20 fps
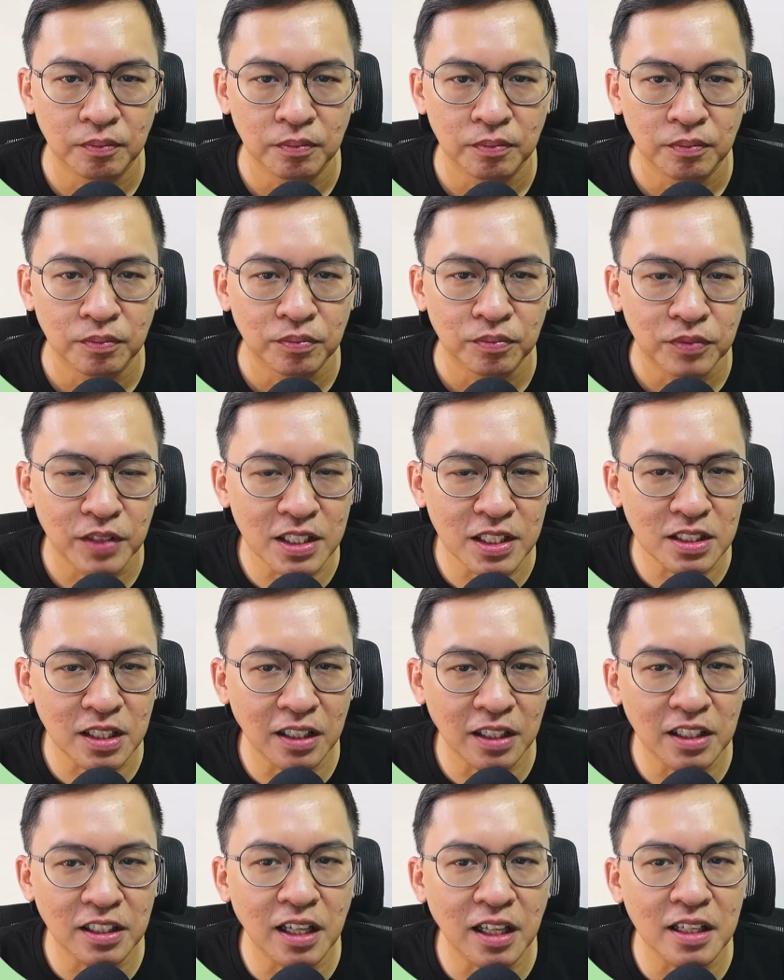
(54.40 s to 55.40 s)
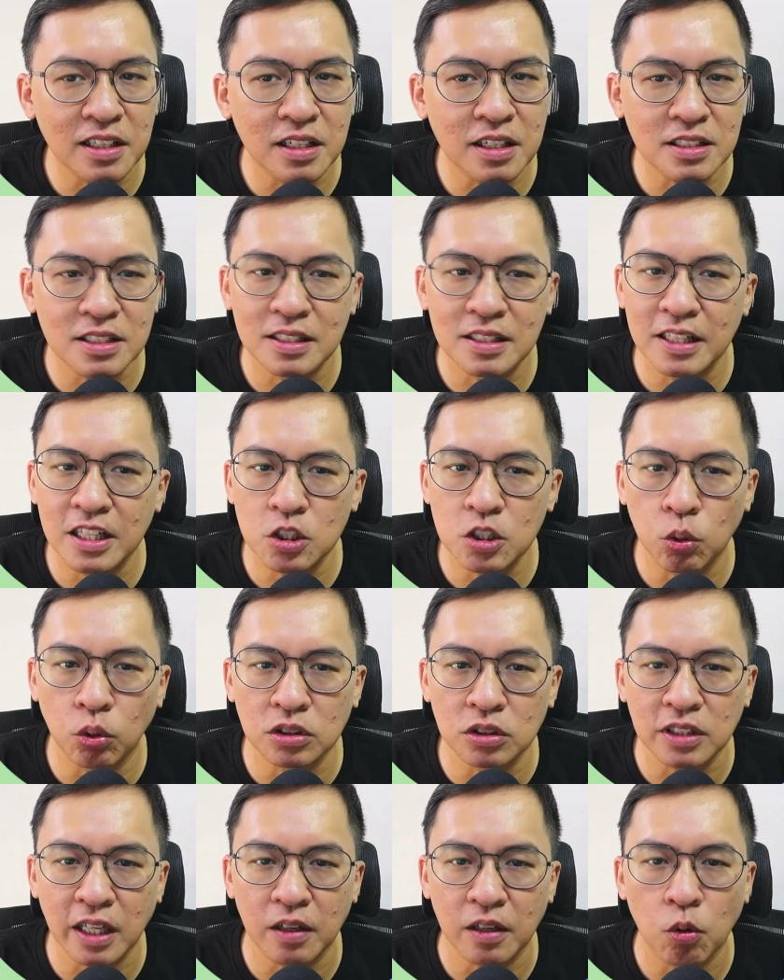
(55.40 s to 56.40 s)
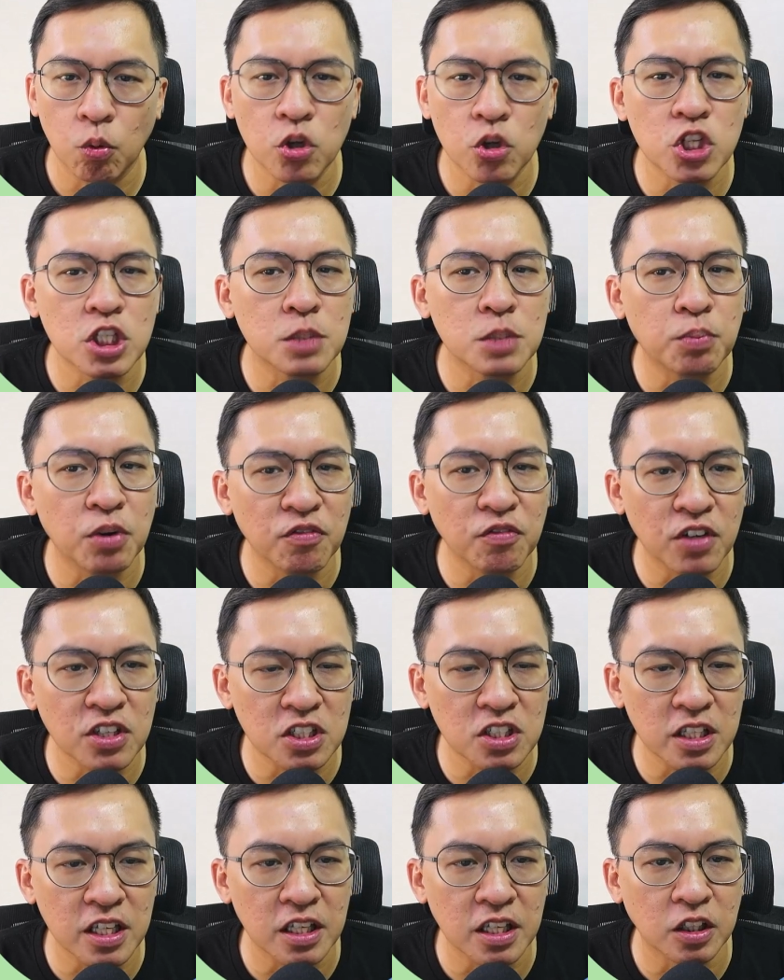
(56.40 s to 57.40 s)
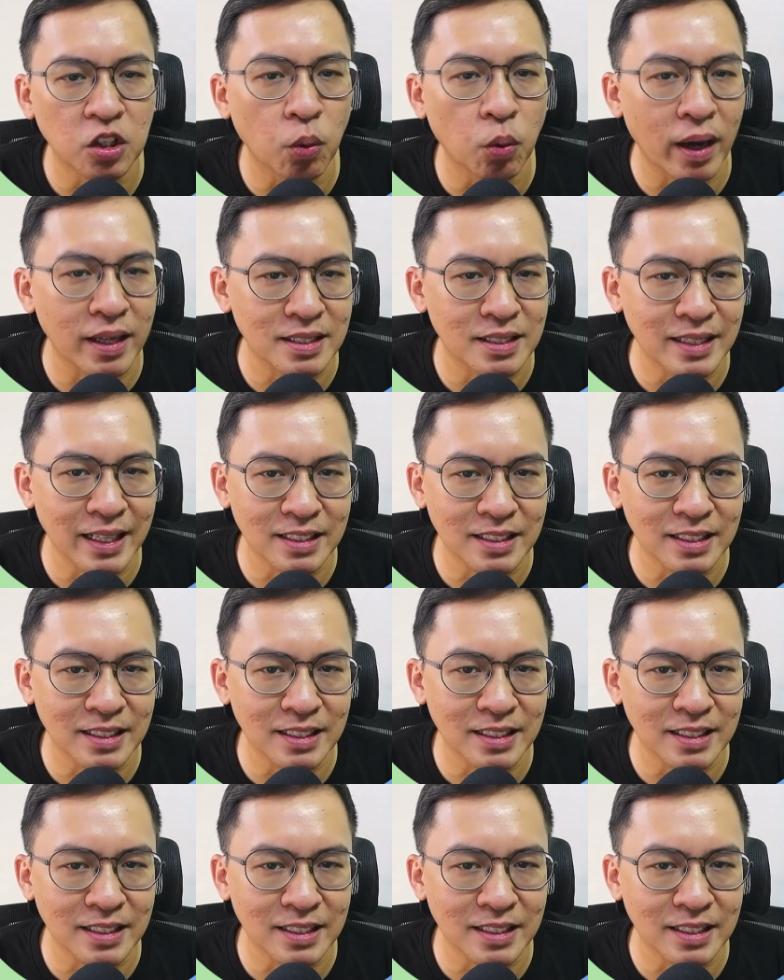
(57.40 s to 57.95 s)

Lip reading: This 99 years leasehold site, which is previously known as Lakeside